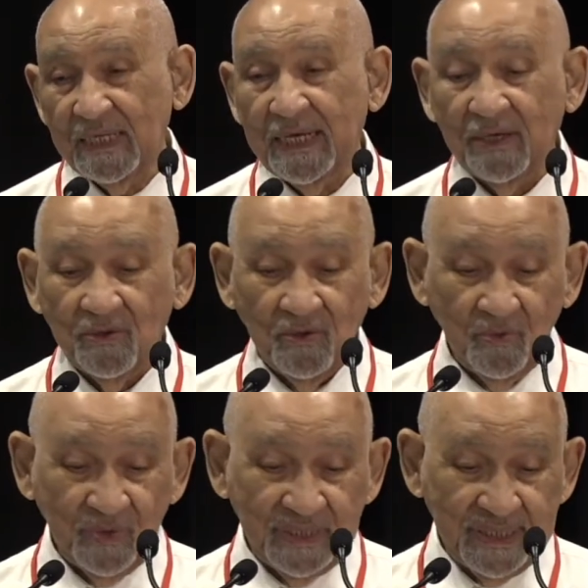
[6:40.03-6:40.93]
Now,
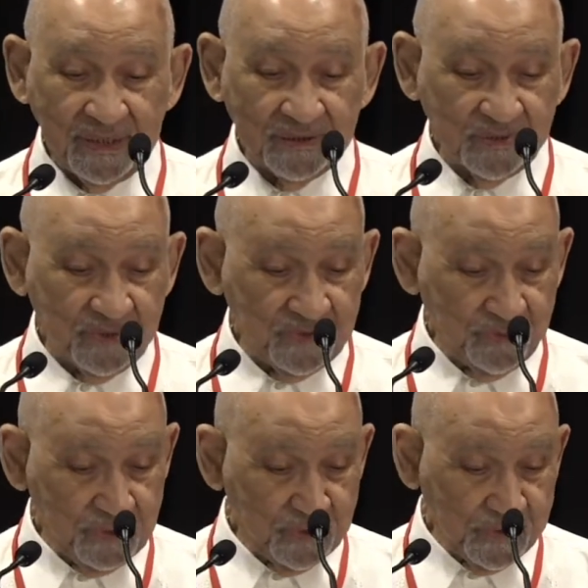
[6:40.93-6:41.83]
when Nichols would
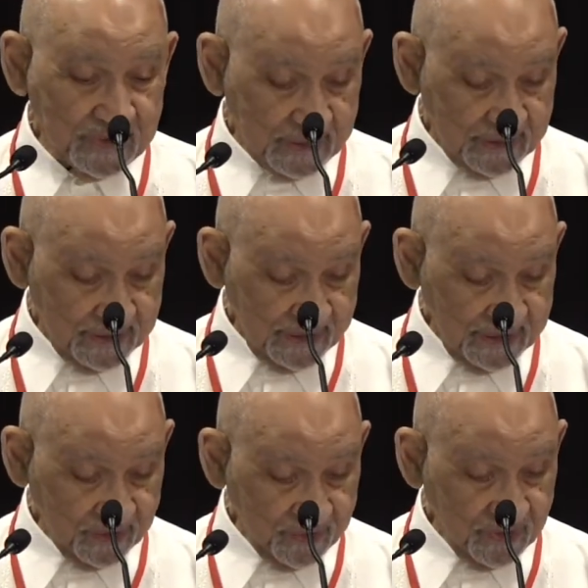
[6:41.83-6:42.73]
lose it
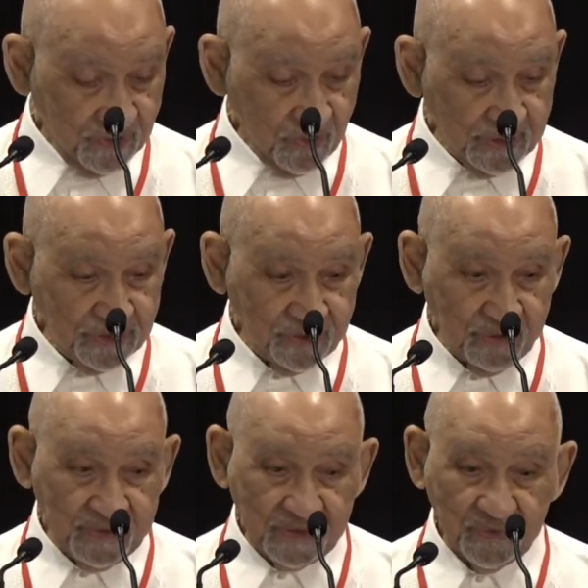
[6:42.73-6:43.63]
is when the North
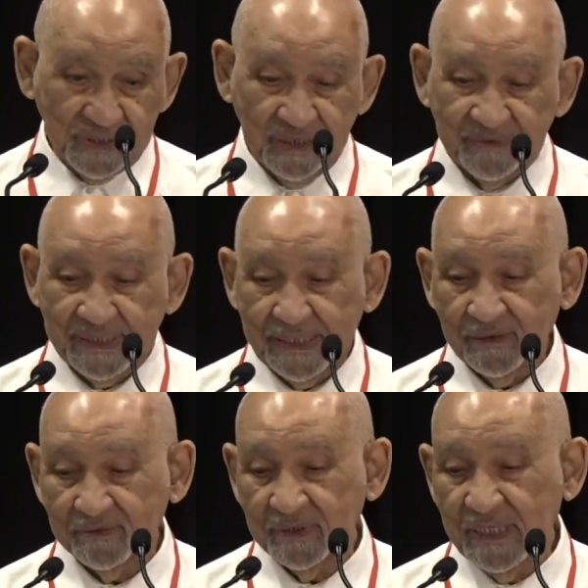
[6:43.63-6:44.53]
Germans would come
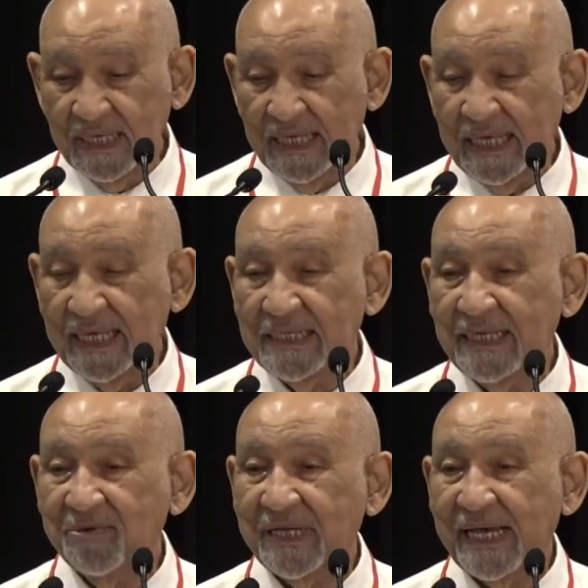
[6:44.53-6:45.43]
down, and
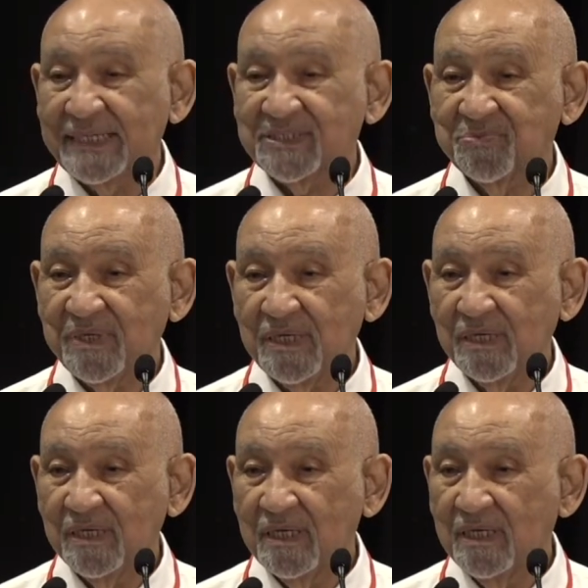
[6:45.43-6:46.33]
they would ask
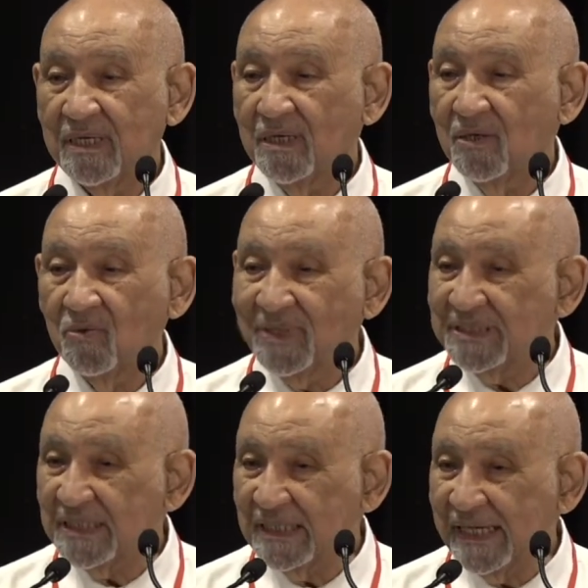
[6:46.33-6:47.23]
me, what
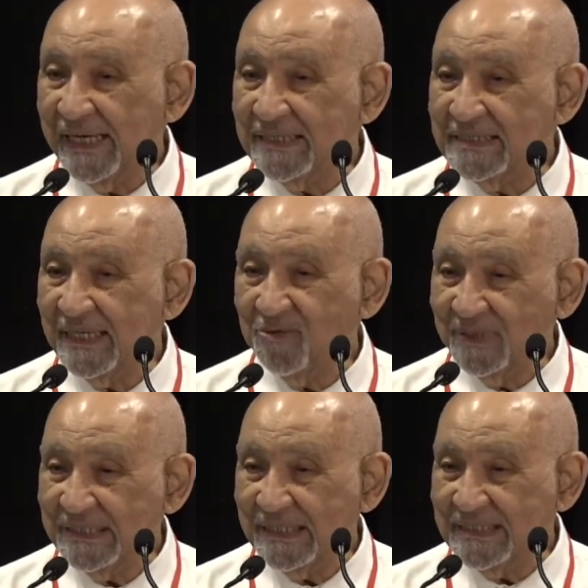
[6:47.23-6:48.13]
did the client say?
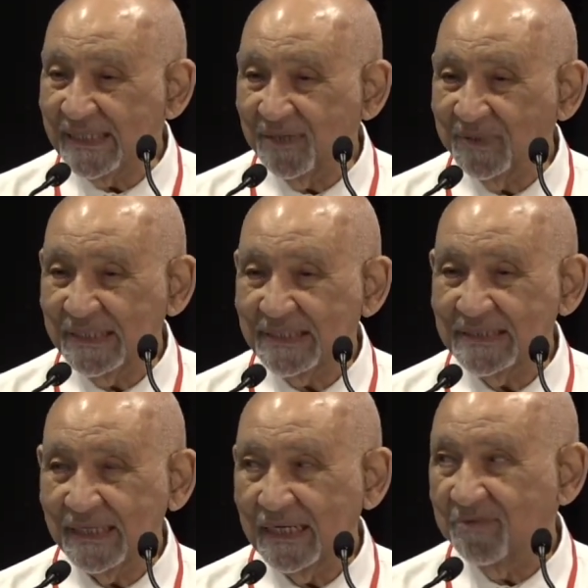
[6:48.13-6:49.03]
What did he say? What did he
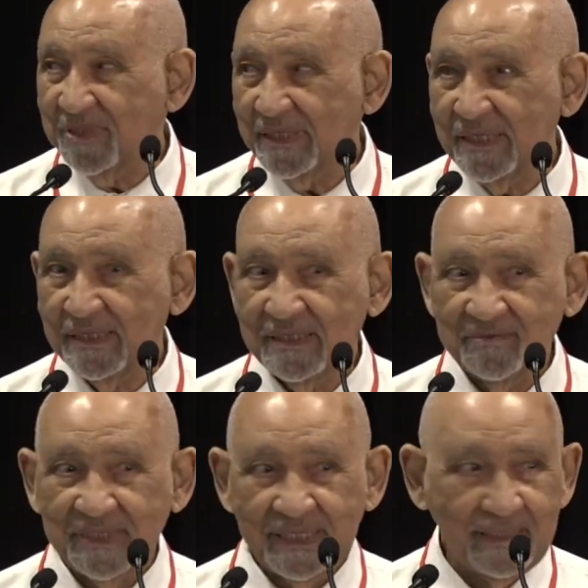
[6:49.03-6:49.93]
say? And I'm looking at
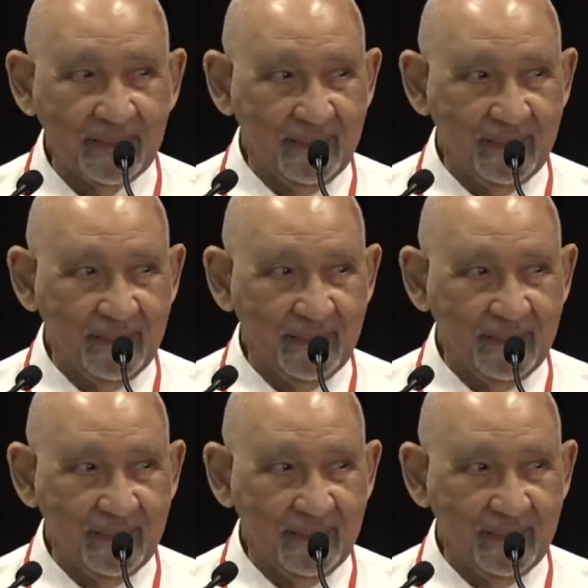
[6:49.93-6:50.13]
them like,